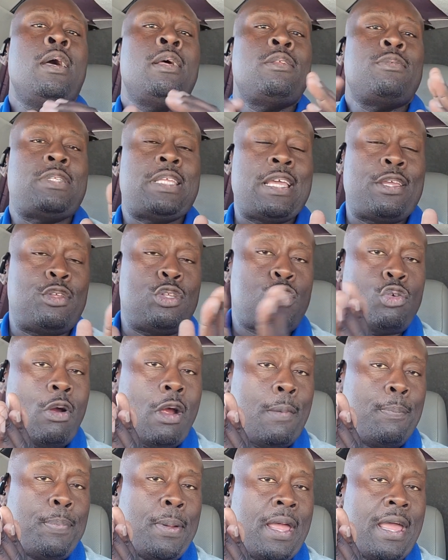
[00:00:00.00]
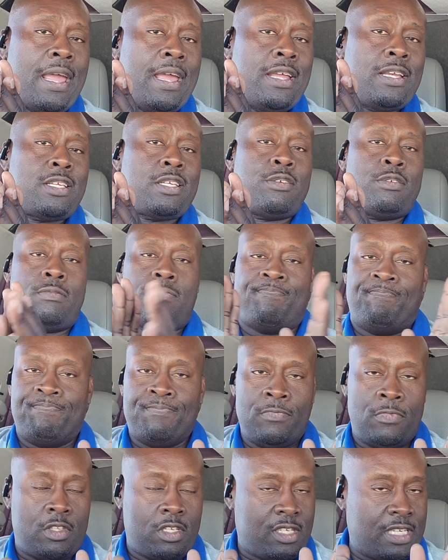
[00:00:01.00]
Take you to our page.
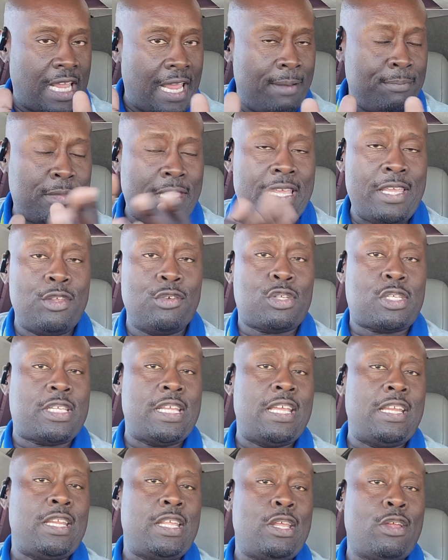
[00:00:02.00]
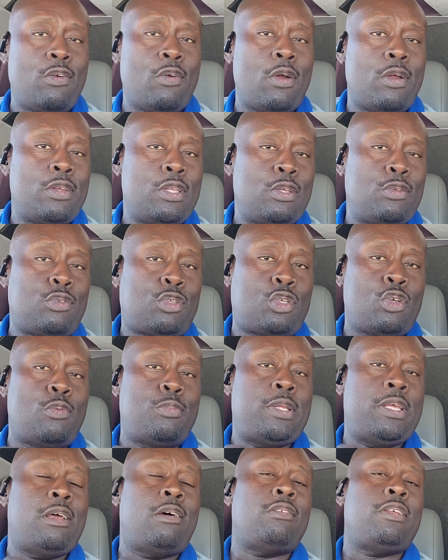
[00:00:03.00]
Same thing you're seeing here on YouTube.
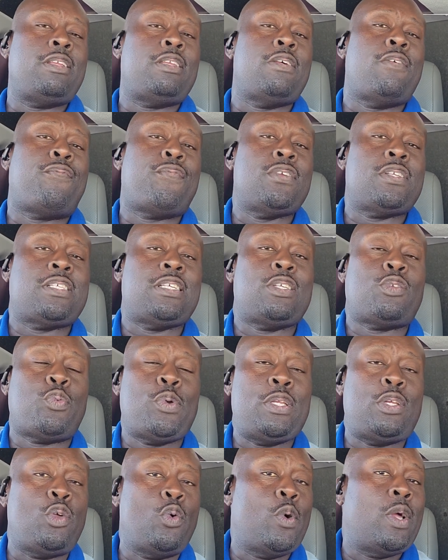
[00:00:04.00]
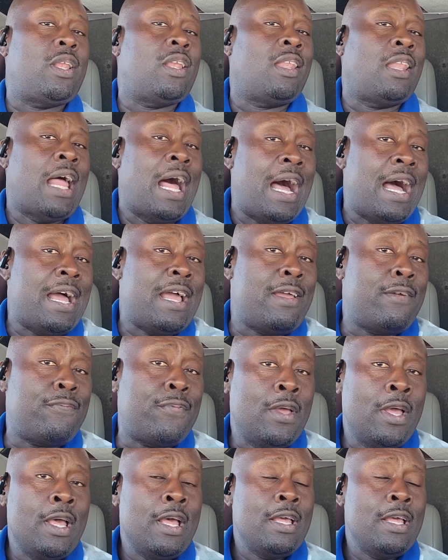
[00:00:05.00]
The only difference is we do it live.